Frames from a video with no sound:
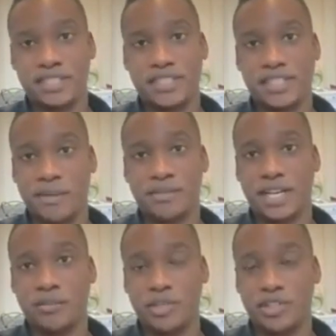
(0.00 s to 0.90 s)
And at the
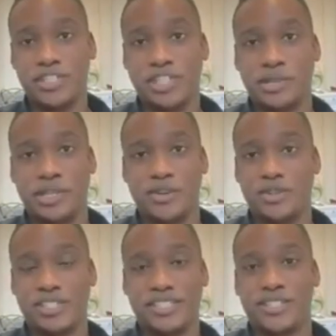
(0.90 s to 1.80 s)
same time, when you see me
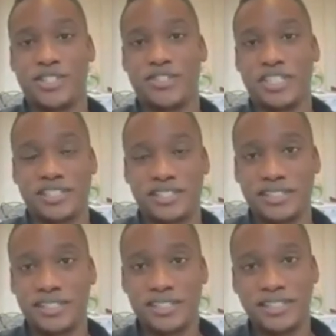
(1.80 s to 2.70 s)
cruising in the
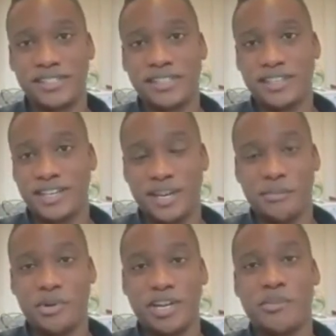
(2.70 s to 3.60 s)
streets
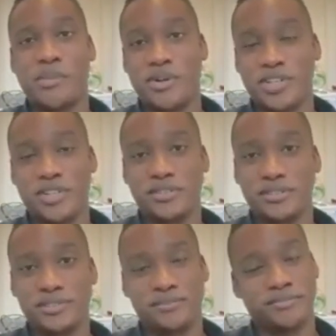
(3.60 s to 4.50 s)
and I pull up on
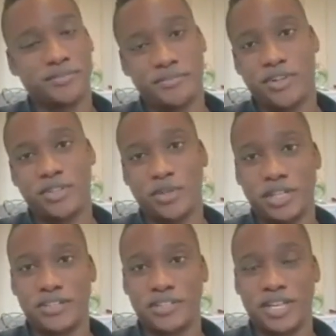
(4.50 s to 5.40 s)
you, I'm not
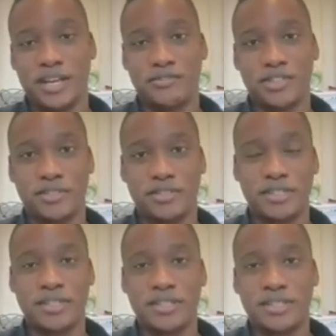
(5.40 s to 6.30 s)
doing it because I have to,
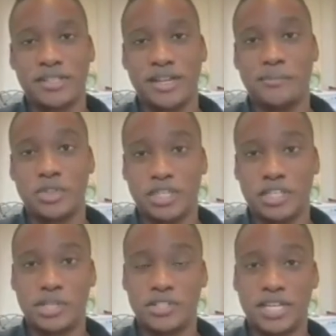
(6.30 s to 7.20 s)
I'm
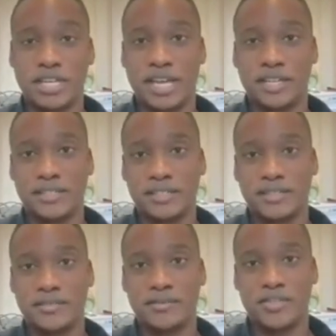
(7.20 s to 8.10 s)
doing it because I can.
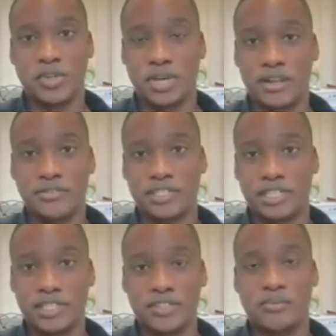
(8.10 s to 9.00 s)
So life
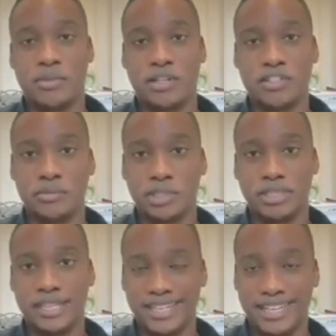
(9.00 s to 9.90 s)
exists on
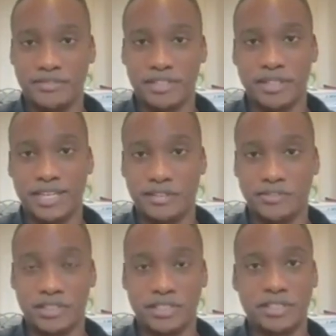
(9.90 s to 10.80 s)
multiple
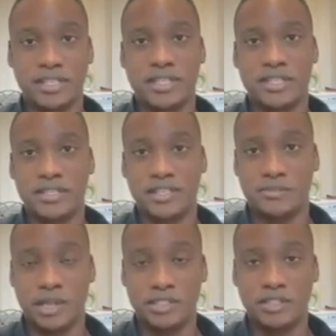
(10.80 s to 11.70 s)
levels.
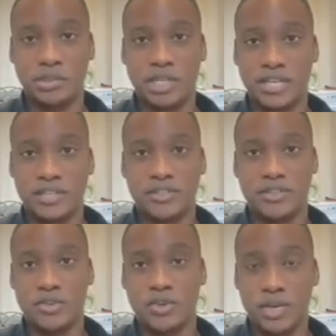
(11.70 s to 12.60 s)
There's multiple
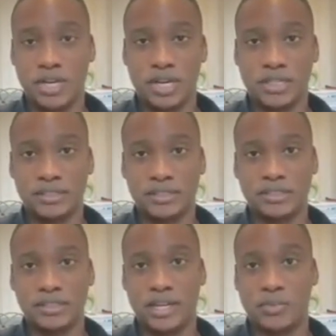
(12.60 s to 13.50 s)
layers to who we are
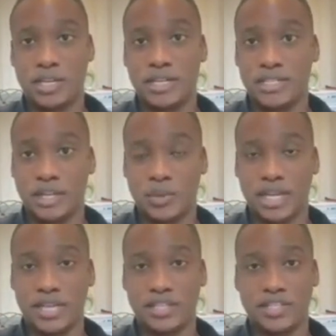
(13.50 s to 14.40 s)
and what it is that we